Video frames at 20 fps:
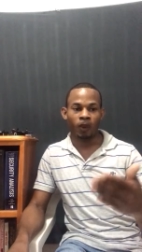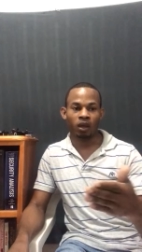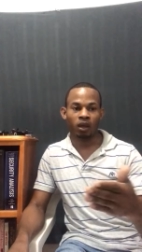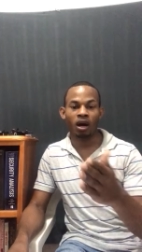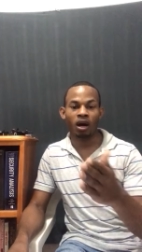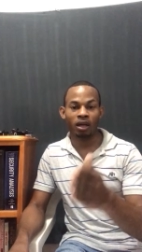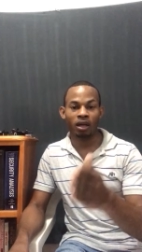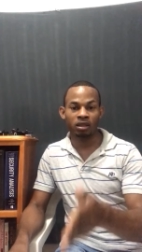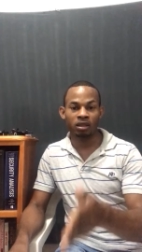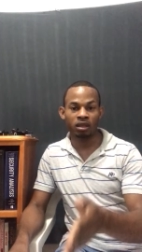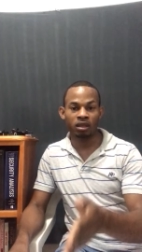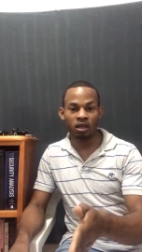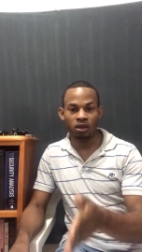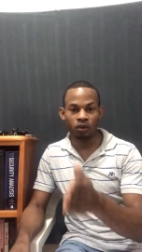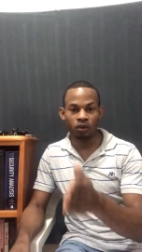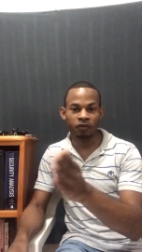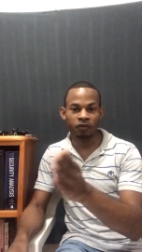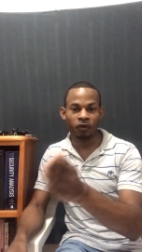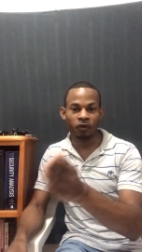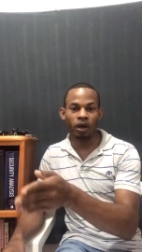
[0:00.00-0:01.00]
continue
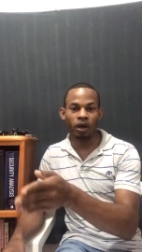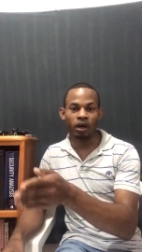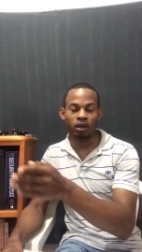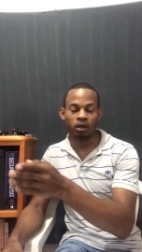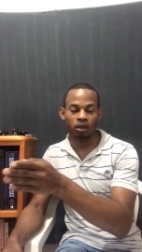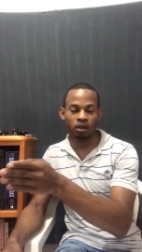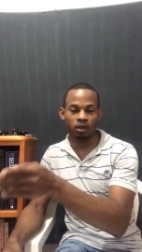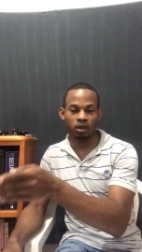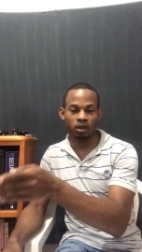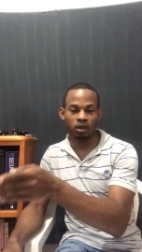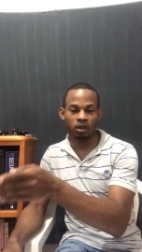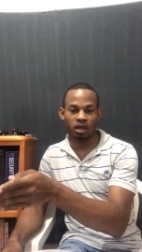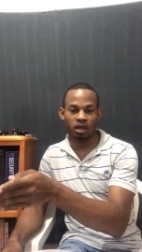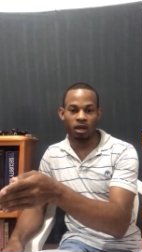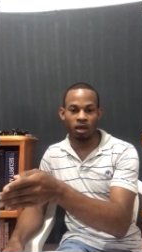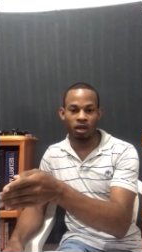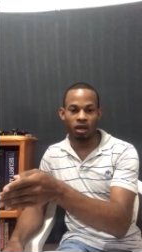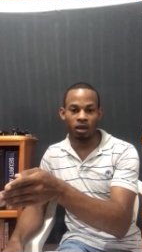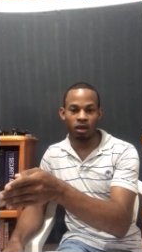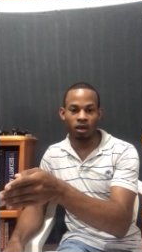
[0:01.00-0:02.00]
for
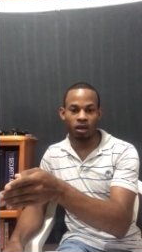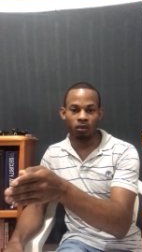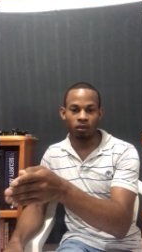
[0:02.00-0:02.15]
the